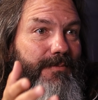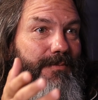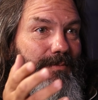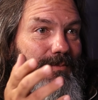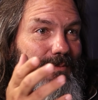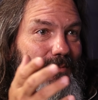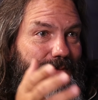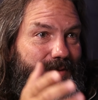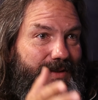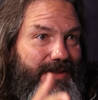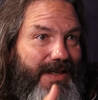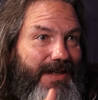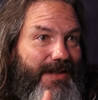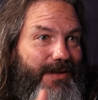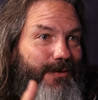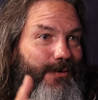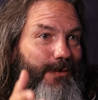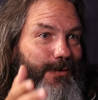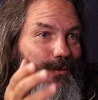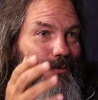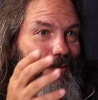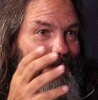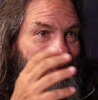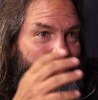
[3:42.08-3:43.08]

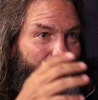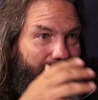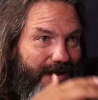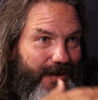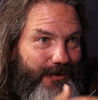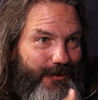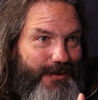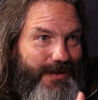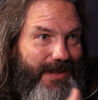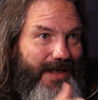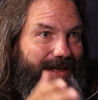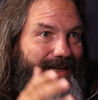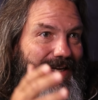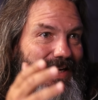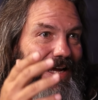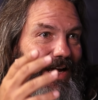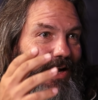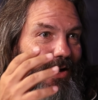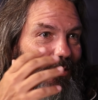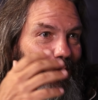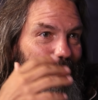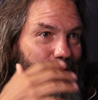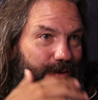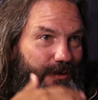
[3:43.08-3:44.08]
signal that you're sending
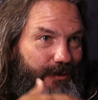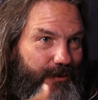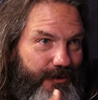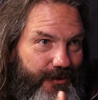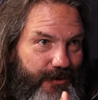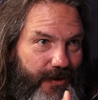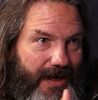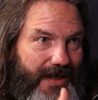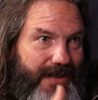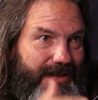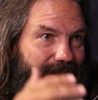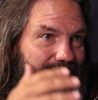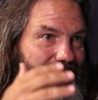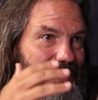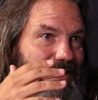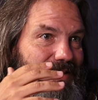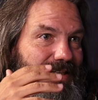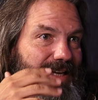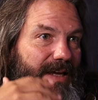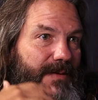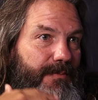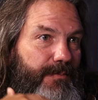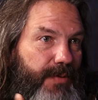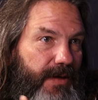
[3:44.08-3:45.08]
out, you're attracting the
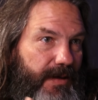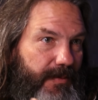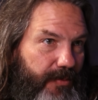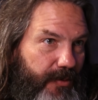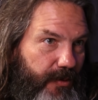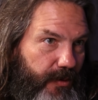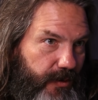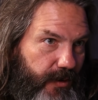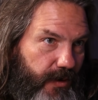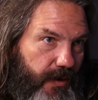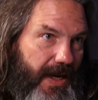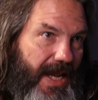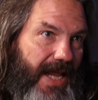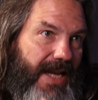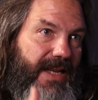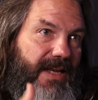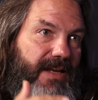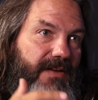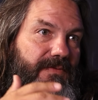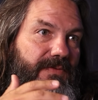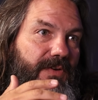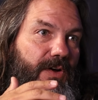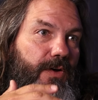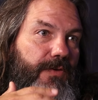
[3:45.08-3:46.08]
same people, you're getting
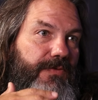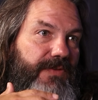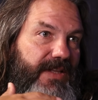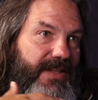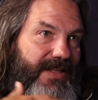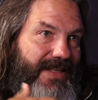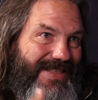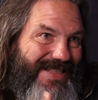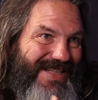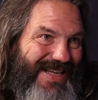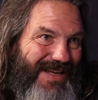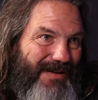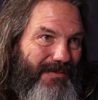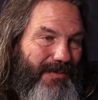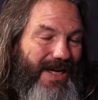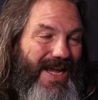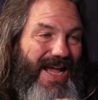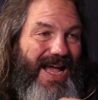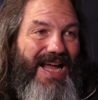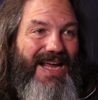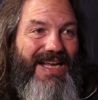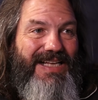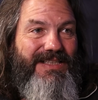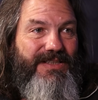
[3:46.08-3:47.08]
involved in the same
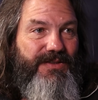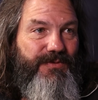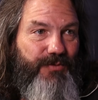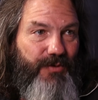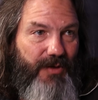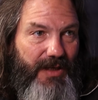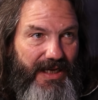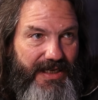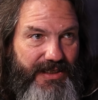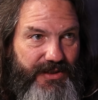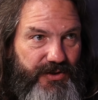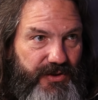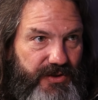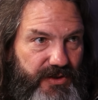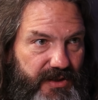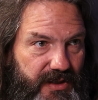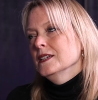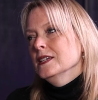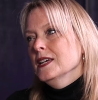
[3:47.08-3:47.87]
kinds of relationships.